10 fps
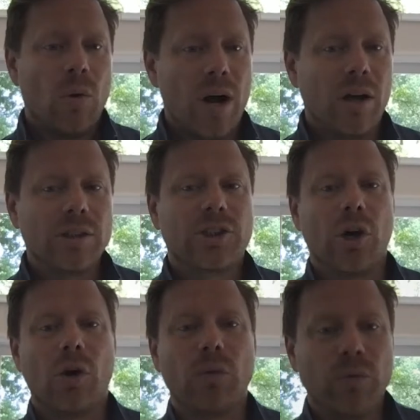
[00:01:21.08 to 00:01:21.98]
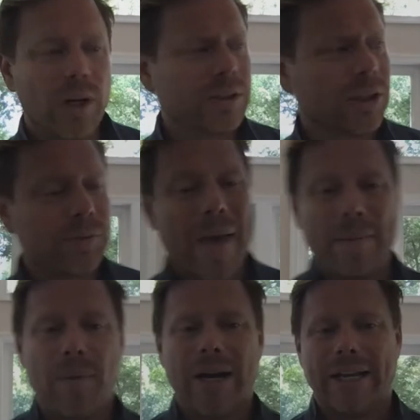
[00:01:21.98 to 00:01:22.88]
Well, so realtors make
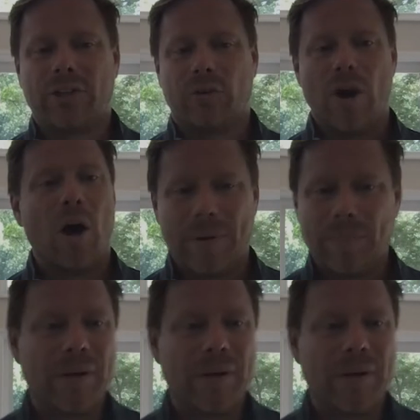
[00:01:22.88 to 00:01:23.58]
money through helping